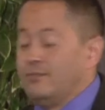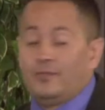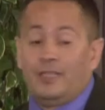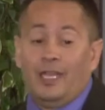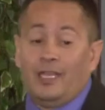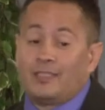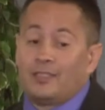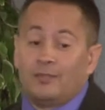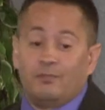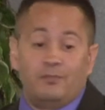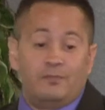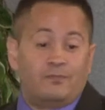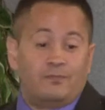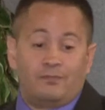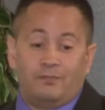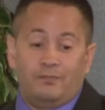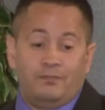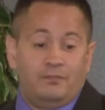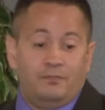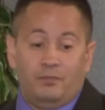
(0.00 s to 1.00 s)
That's a
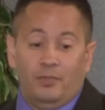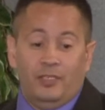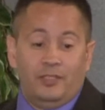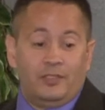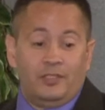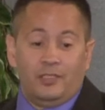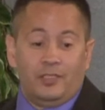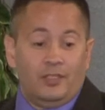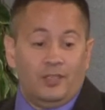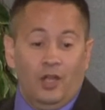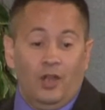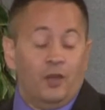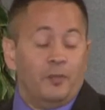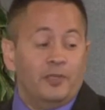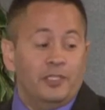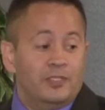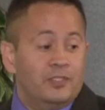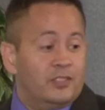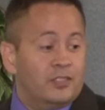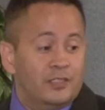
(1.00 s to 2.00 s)
bunch of
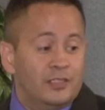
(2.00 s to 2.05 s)
garbage.